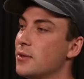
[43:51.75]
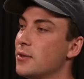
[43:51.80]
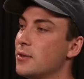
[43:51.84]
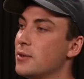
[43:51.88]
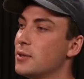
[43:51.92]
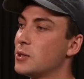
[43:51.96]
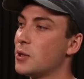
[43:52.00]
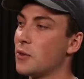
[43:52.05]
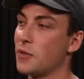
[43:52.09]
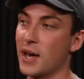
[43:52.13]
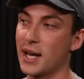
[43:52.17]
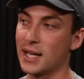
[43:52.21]

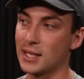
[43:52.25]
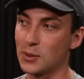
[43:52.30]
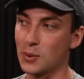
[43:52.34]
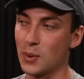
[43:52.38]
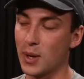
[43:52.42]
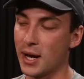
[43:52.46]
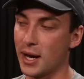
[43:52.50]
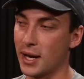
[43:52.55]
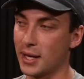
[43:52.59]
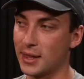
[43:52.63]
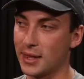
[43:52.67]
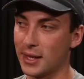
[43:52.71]
So that's
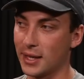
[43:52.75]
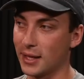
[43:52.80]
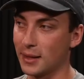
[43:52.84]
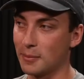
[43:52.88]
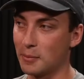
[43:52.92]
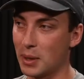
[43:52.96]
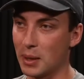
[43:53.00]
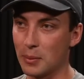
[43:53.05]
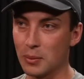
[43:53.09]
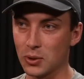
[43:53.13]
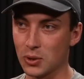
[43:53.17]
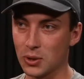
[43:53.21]
why I think
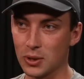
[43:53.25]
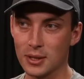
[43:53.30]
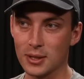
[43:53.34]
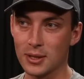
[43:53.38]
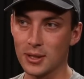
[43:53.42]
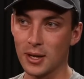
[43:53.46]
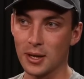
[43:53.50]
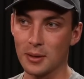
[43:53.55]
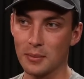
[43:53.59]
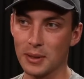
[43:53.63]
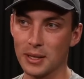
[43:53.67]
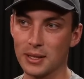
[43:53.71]
people should
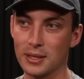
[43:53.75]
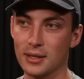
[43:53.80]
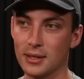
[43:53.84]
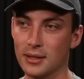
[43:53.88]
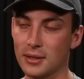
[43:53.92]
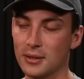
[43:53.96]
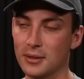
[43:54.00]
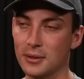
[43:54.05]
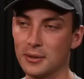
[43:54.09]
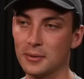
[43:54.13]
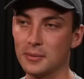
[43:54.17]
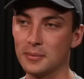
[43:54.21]
start a
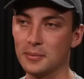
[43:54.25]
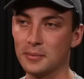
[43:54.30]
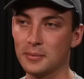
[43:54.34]
business.